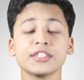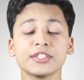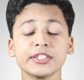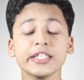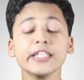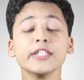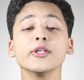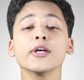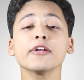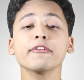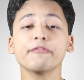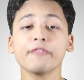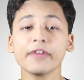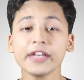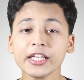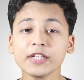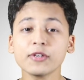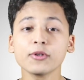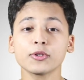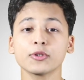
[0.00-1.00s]
still you're
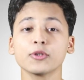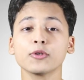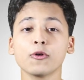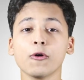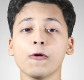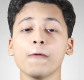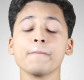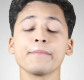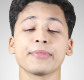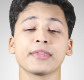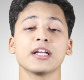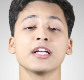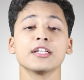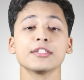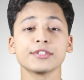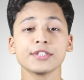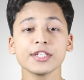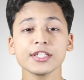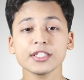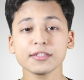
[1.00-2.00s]
very good to go.
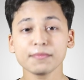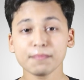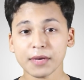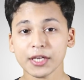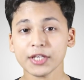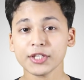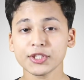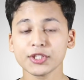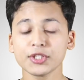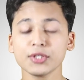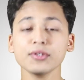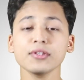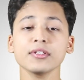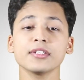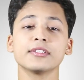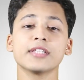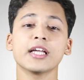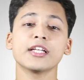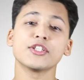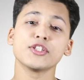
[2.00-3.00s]
Just make sure
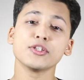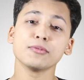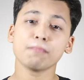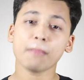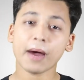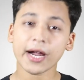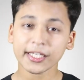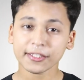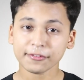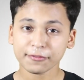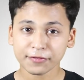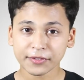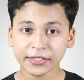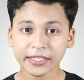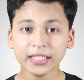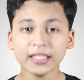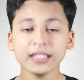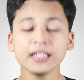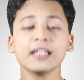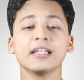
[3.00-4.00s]
that you might
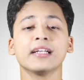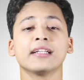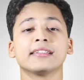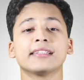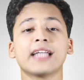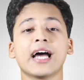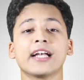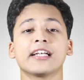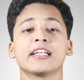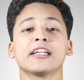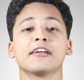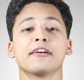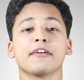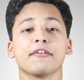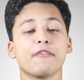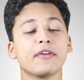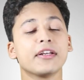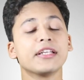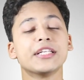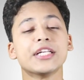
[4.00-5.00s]
feel that
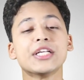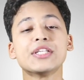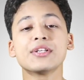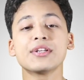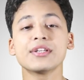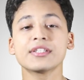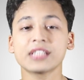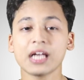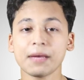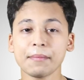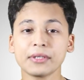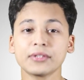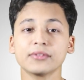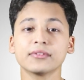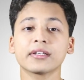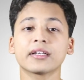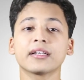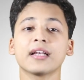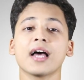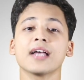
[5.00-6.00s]
when teacher is coming to
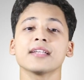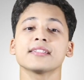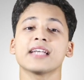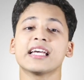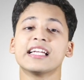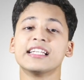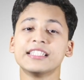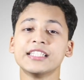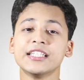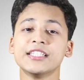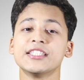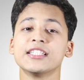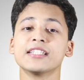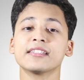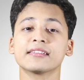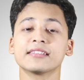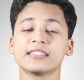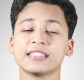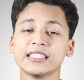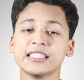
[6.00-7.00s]
the class and
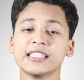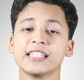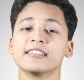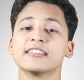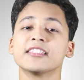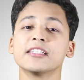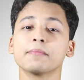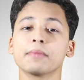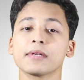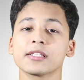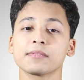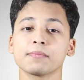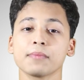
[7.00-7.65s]
teaching C and C++,